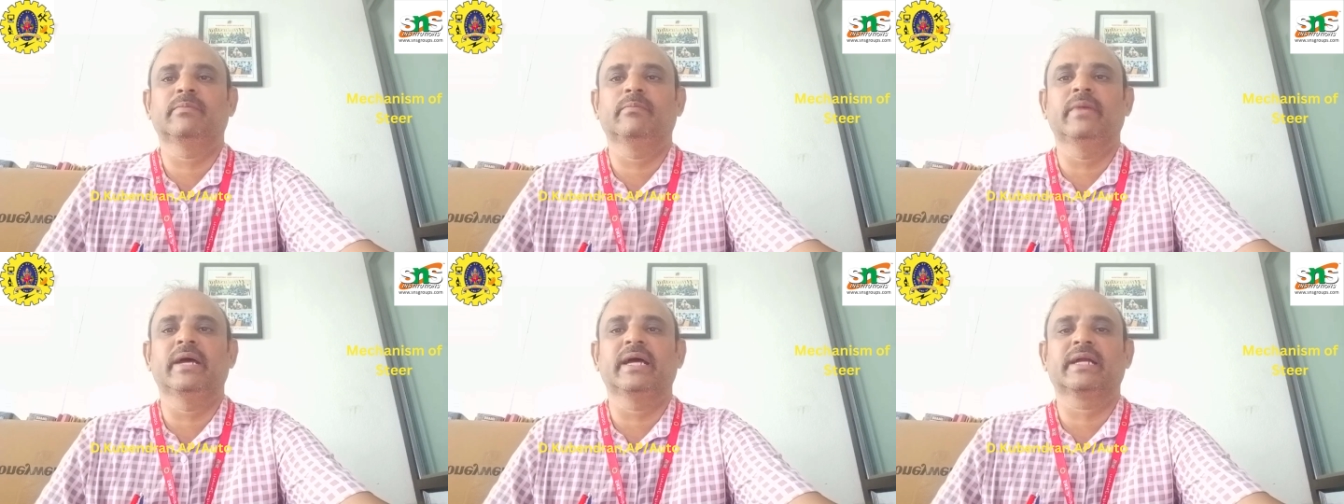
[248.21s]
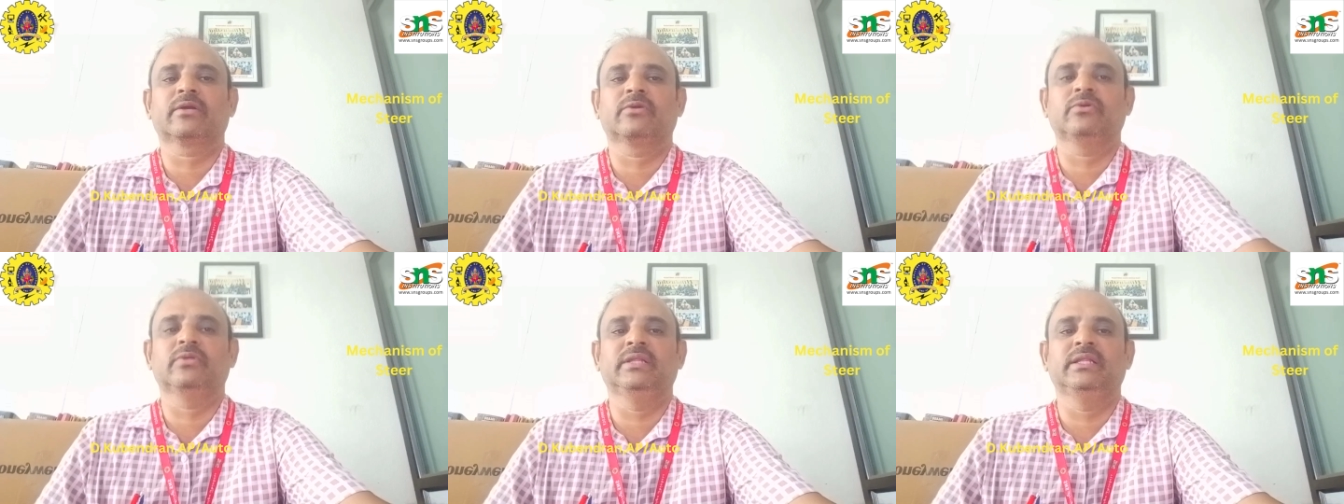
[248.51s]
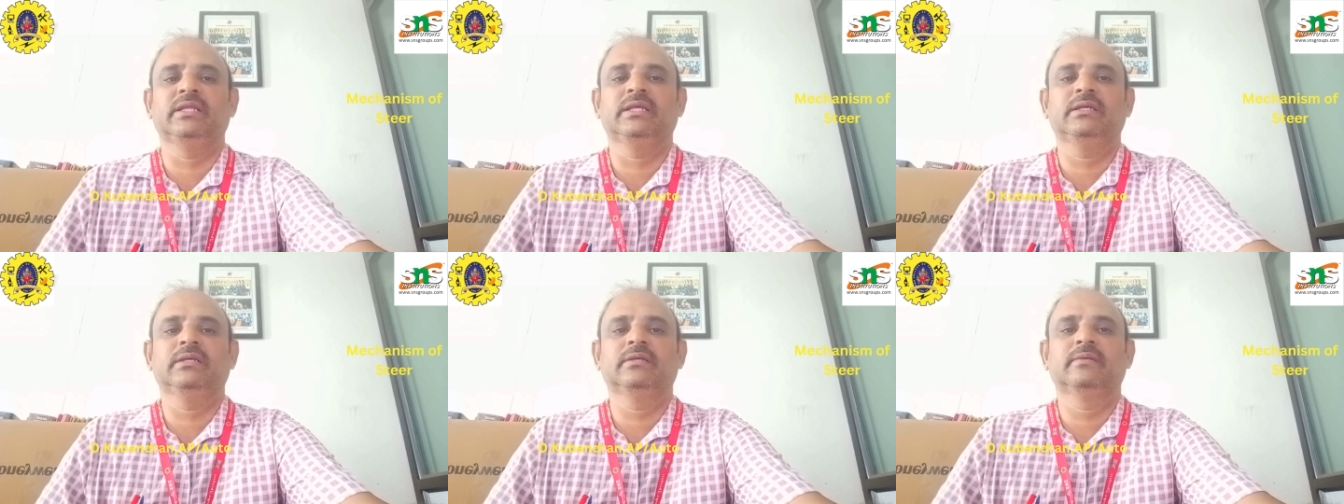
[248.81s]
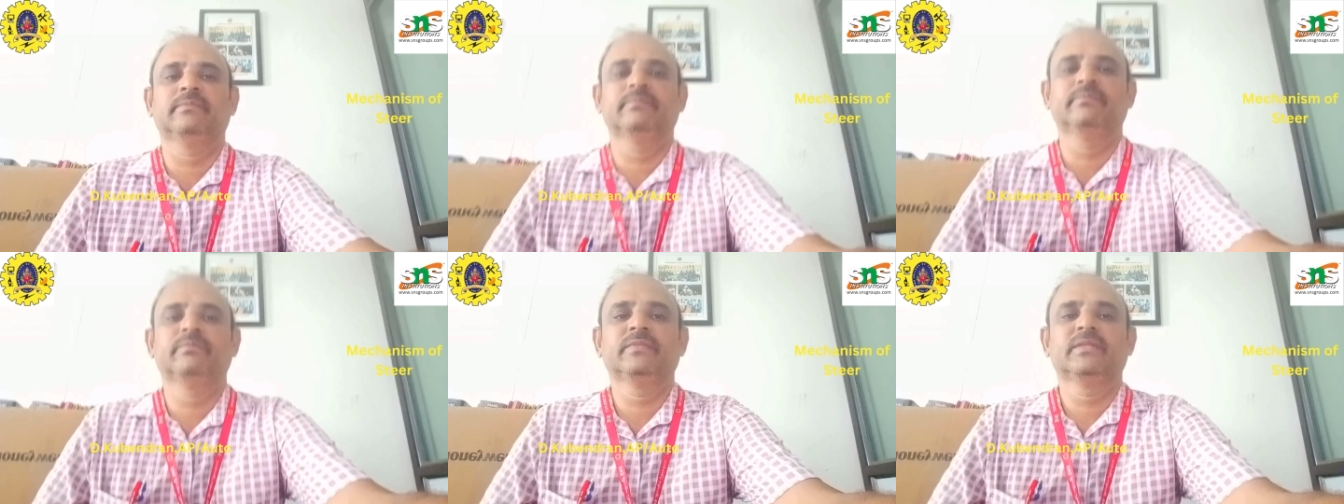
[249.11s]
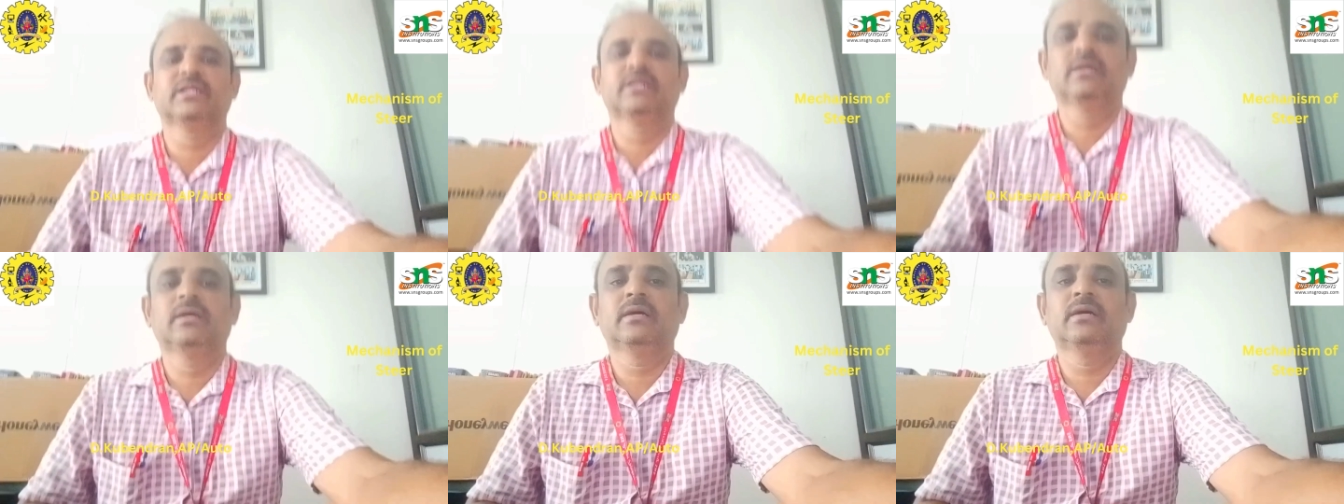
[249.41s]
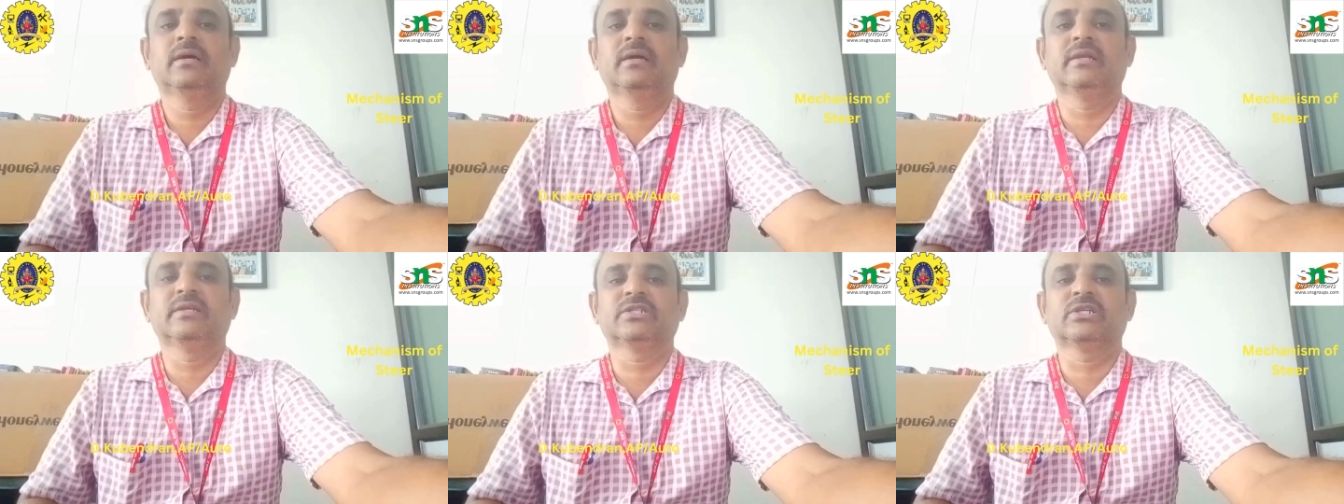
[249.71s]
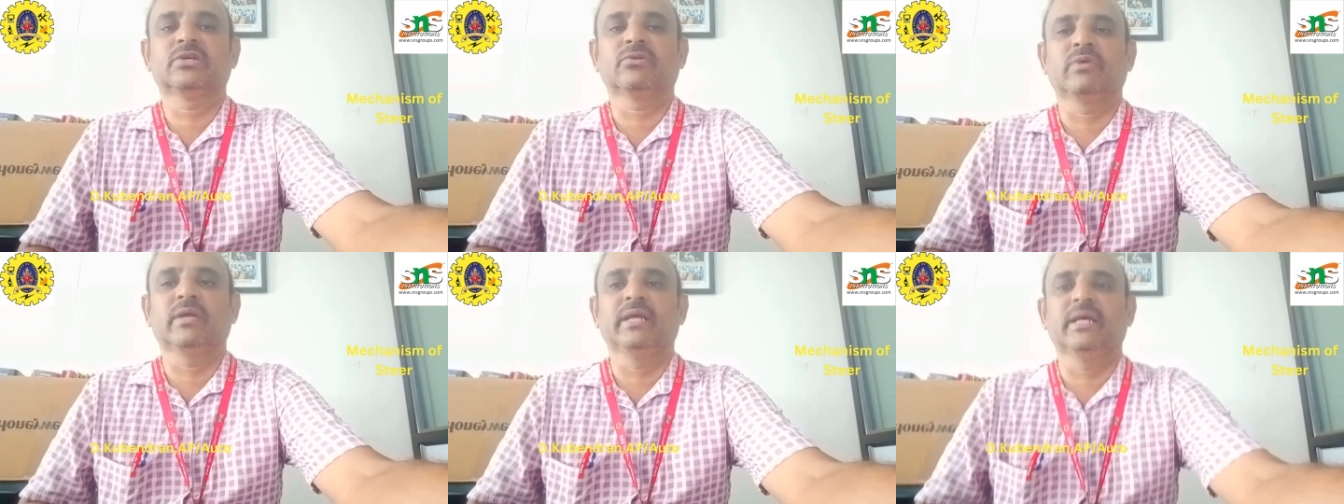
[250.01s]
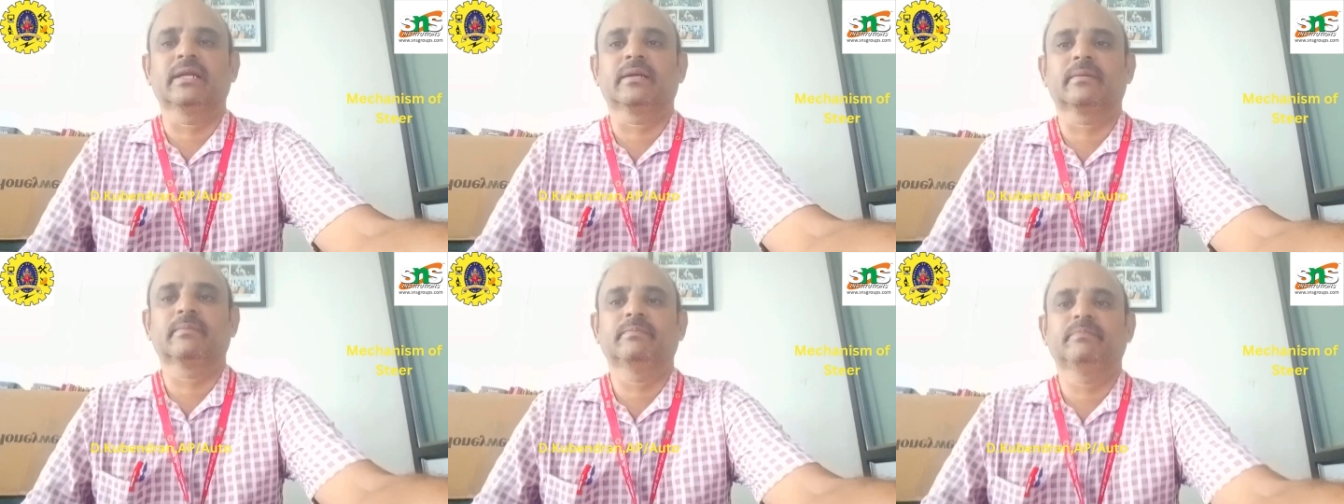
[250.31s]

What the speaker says: back to the reservoir.